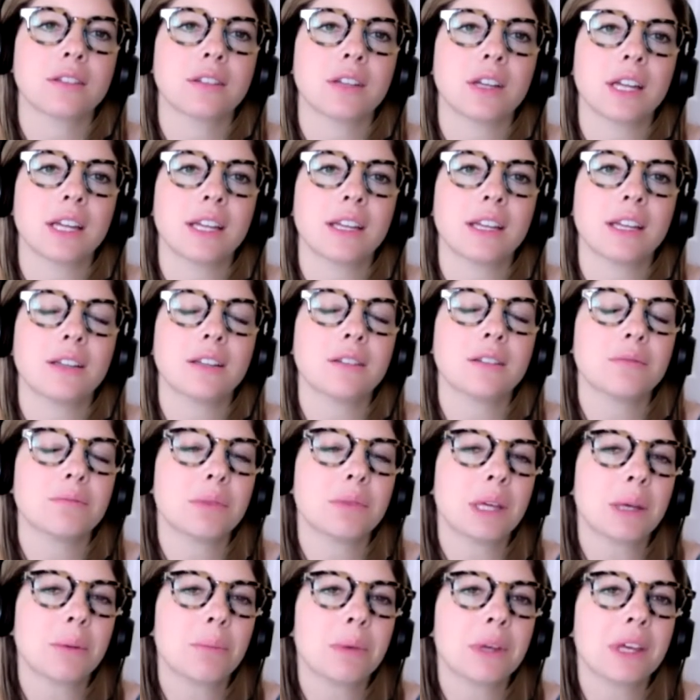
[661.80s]
Right?
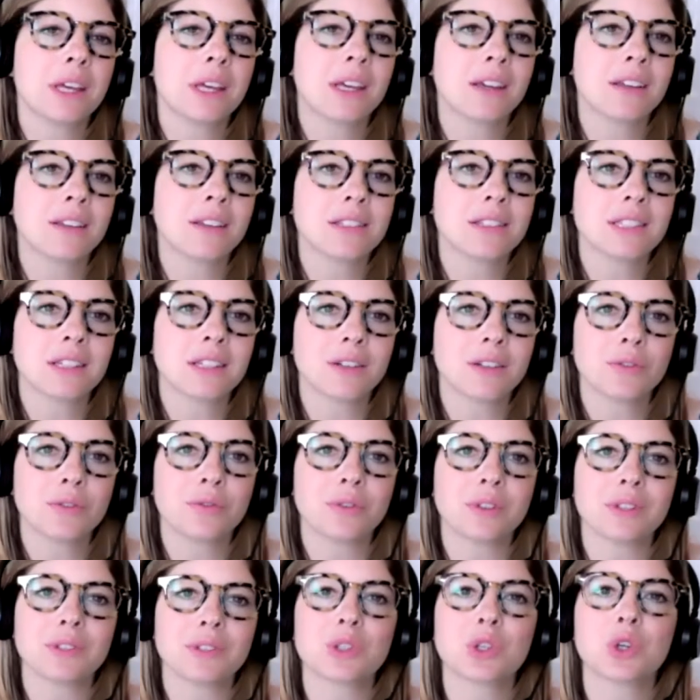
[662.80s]
Maybe it's a
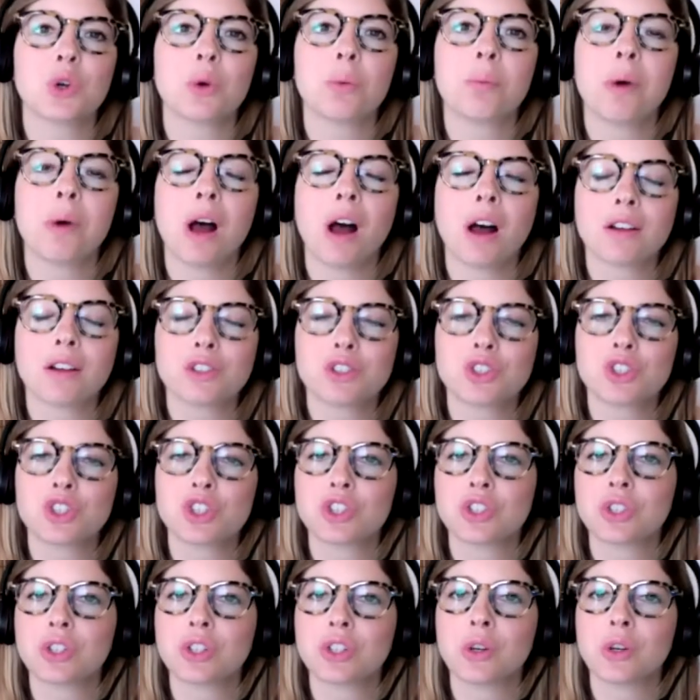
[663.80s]
physical
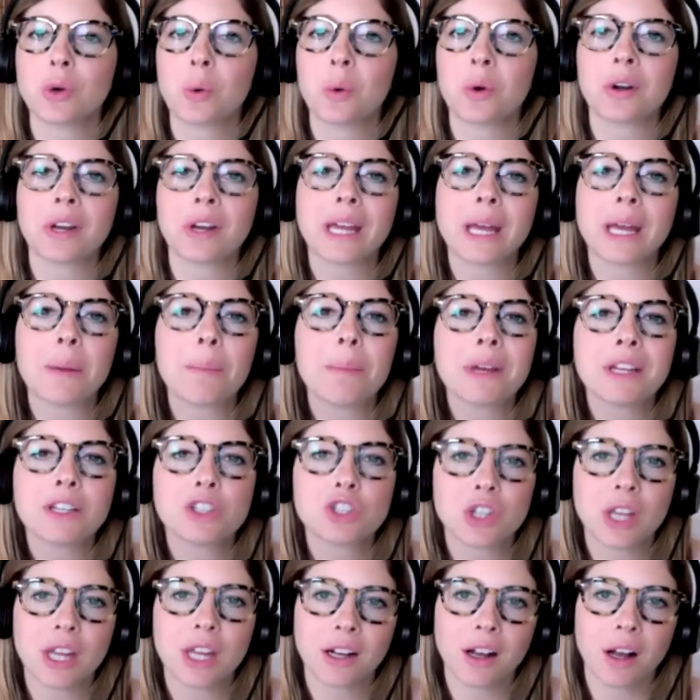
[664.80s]
posture or
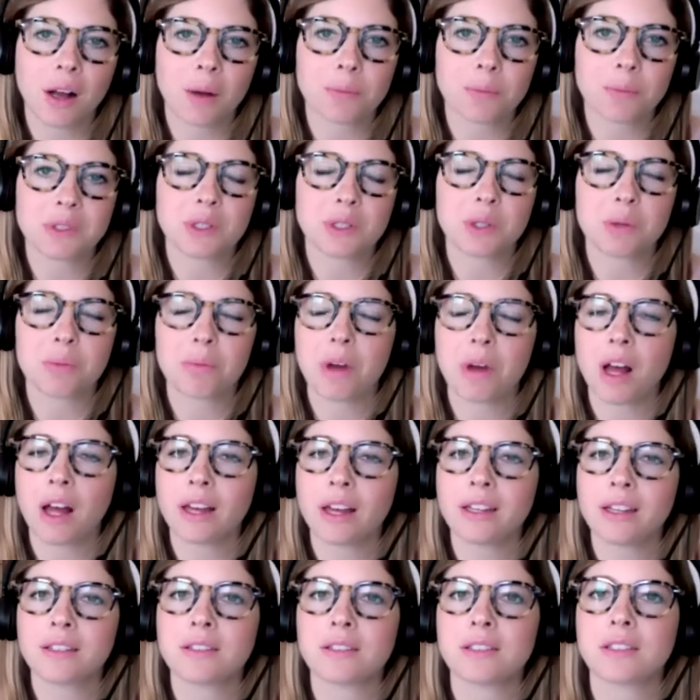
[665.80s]
image that comes to
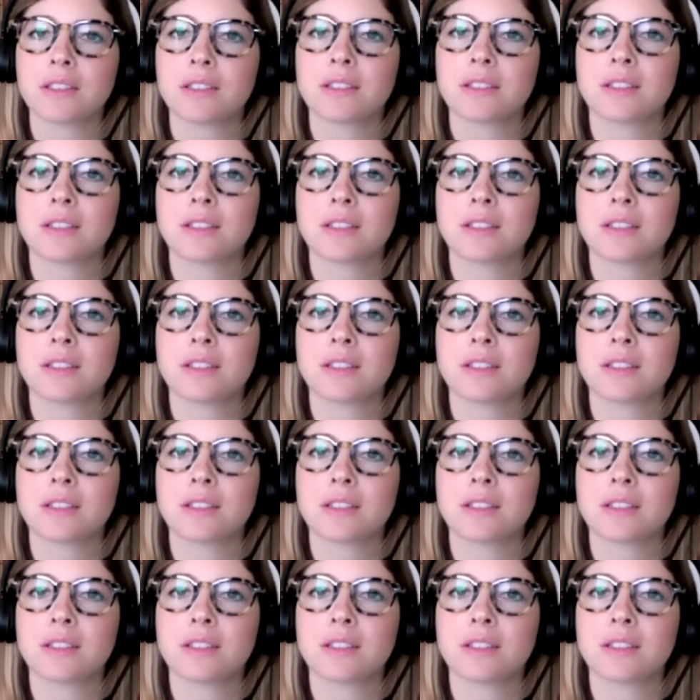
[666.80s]
mind.